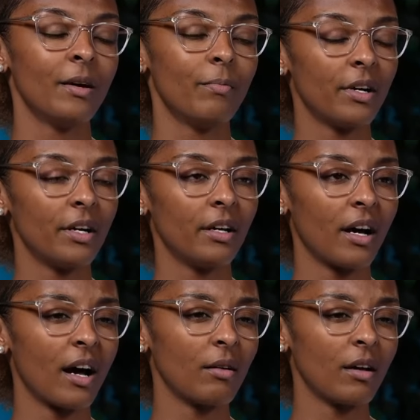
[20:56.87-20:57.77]
But
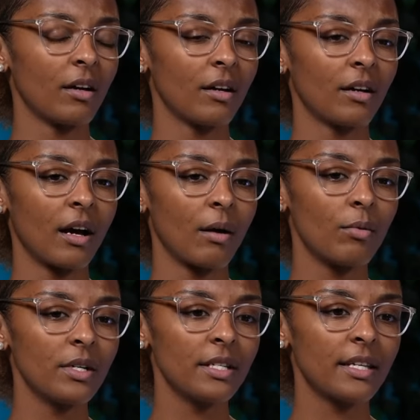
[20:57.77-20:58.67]
I
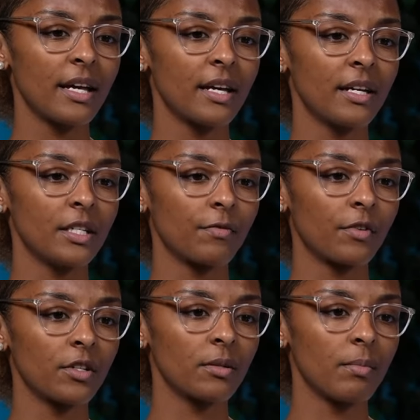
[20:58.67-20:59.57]
want to say his
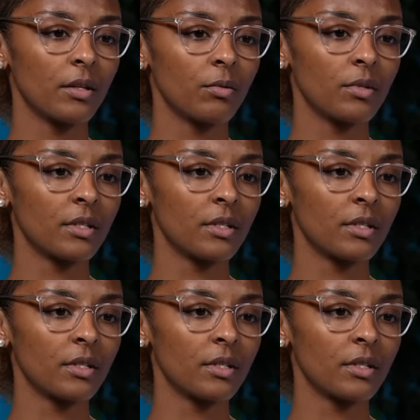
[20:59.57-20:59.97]
first month